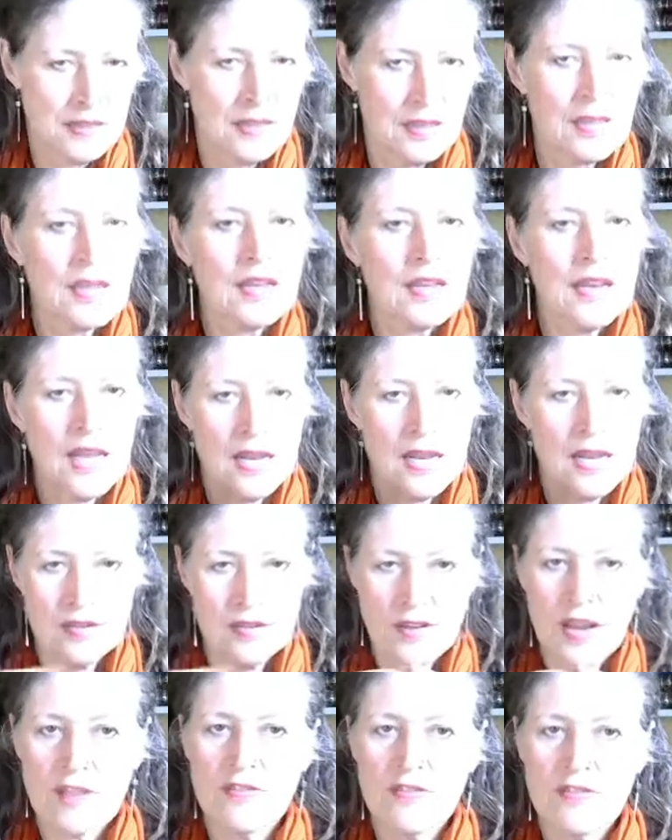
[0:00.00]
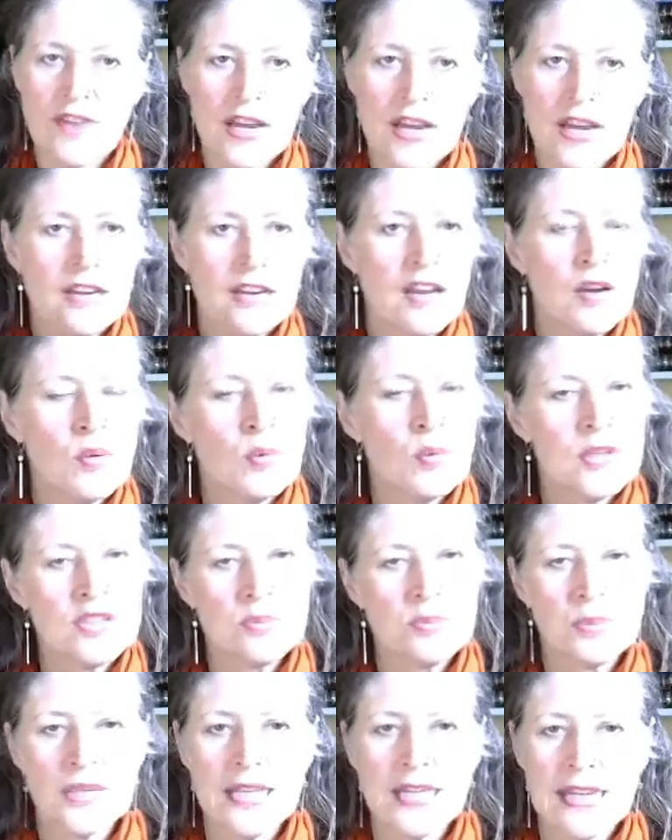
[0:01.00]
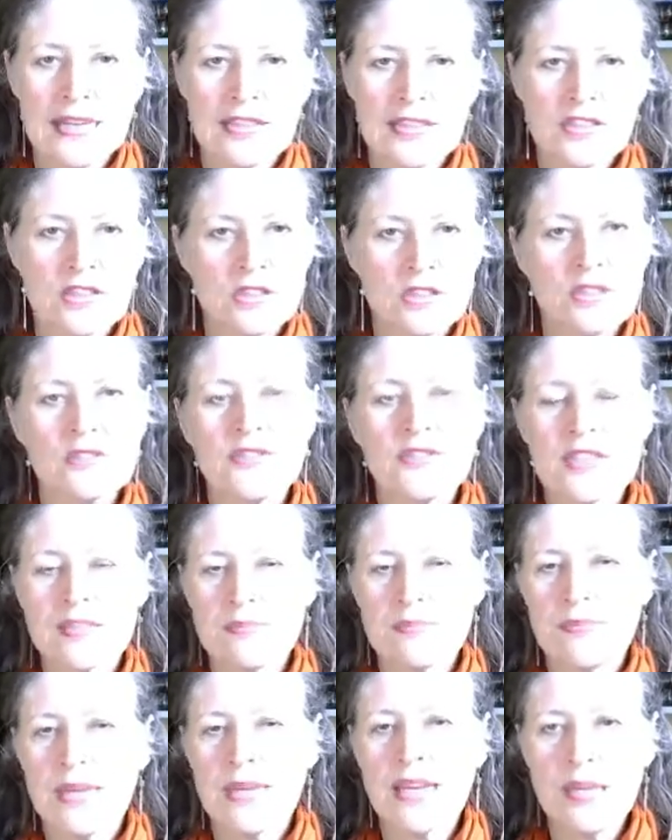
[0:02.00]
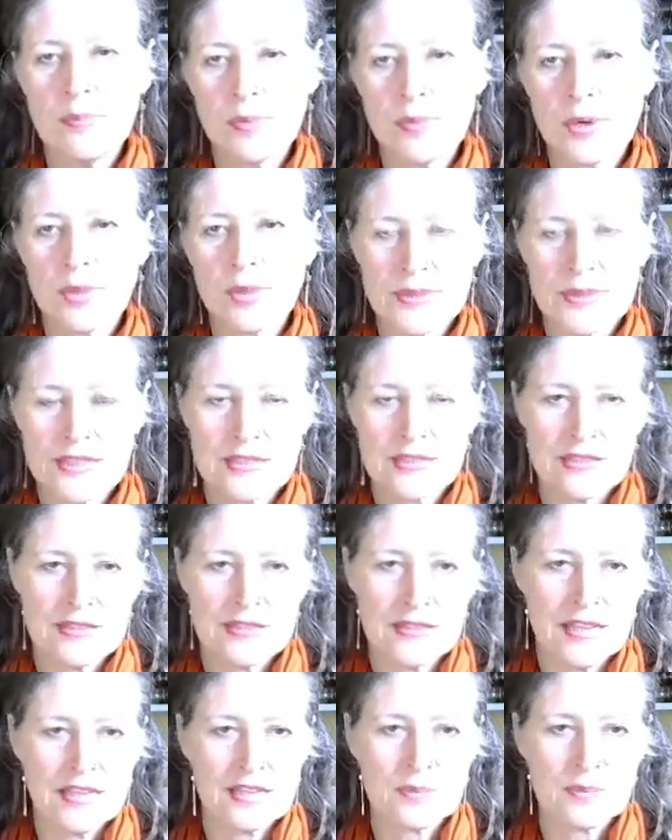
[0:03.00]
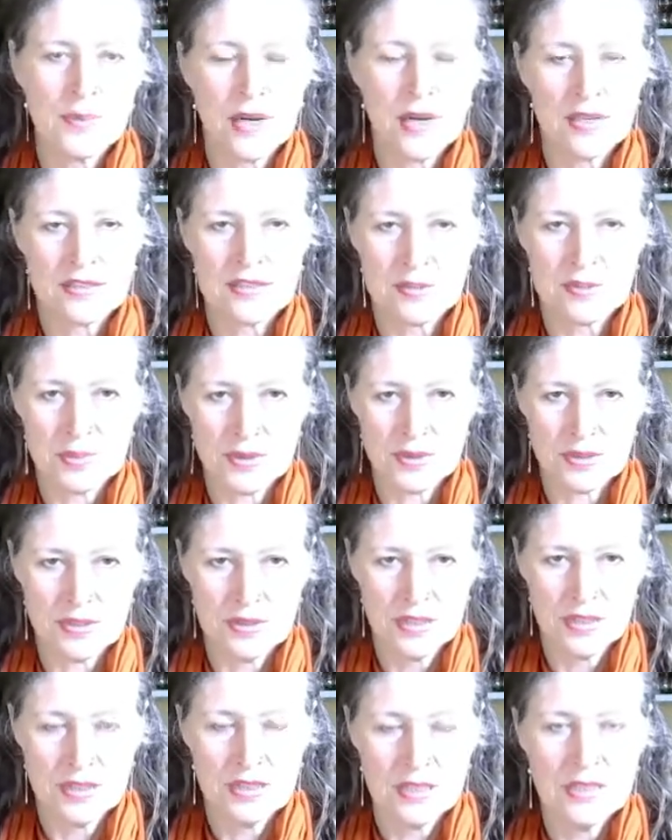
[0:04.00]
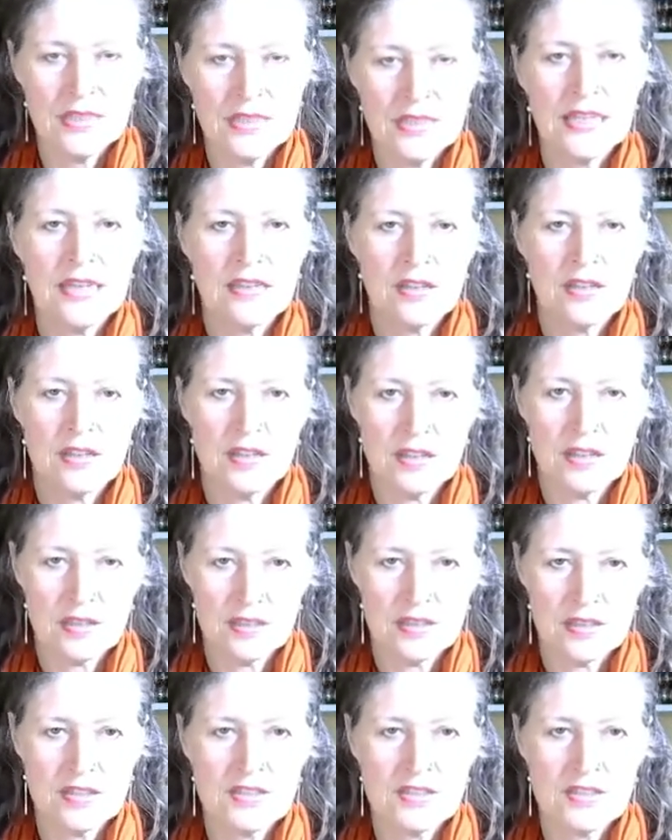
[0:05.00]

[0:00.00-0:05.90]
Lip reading: and find out which plants serve as many purposes as possible in the garden.